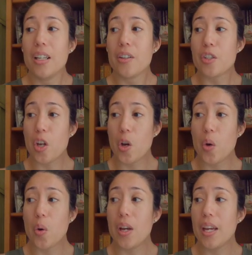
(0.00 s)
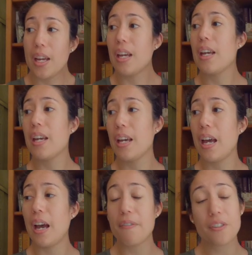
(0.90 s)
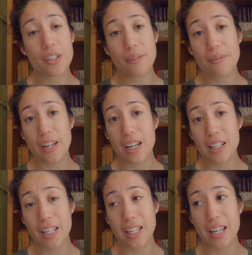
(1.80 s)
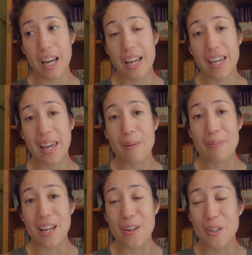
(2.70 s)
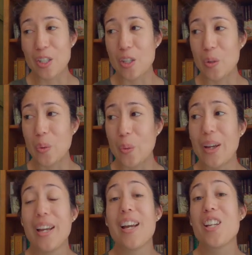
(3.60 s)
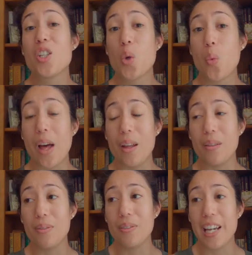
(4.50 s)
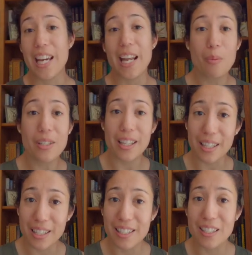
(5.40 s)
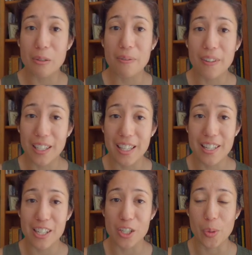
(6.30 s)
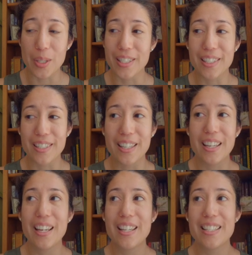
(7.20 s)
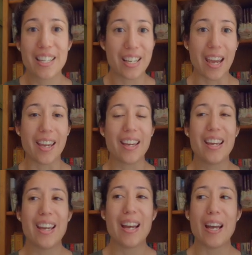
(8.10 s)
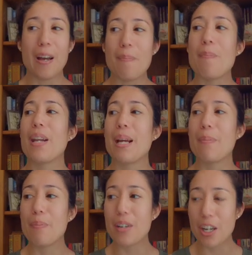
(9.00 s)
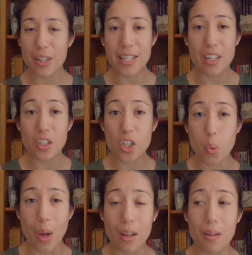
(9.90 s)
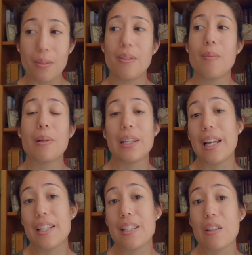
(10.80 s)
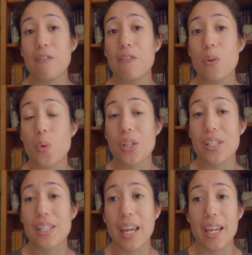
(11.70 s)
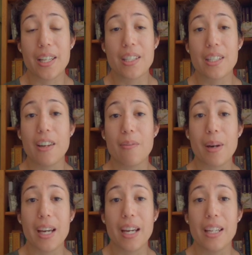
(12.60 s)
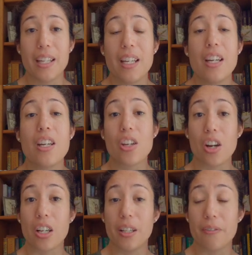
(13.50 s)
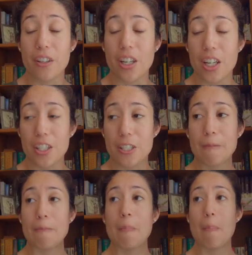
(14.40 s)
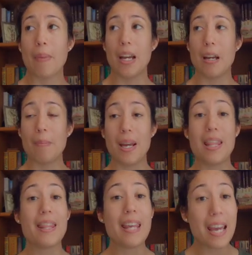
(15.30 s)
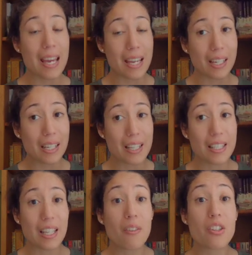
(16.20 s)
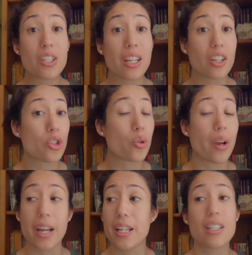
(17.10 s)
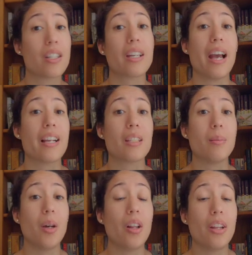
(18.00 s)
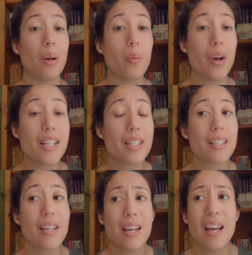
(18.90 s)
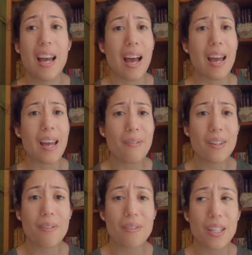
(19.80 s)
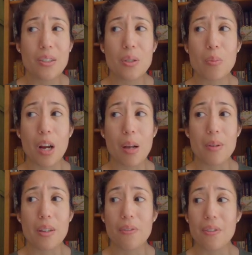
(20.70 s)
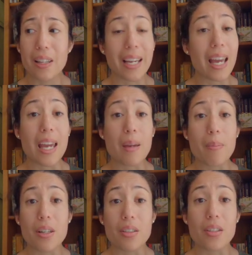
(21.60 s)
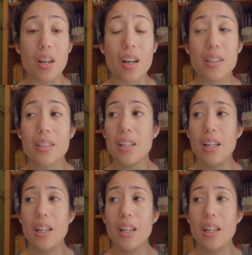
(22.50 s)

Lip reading: So after some finagling, I came down to 12 and I was like still finalizing choices today. But I narrowed it down to 12 plus the 4 skeins of my Yarn Club for the Gods. And then instead of just like trying to cast them all in at once, I have enough needles probably for like 8 pairs of socks,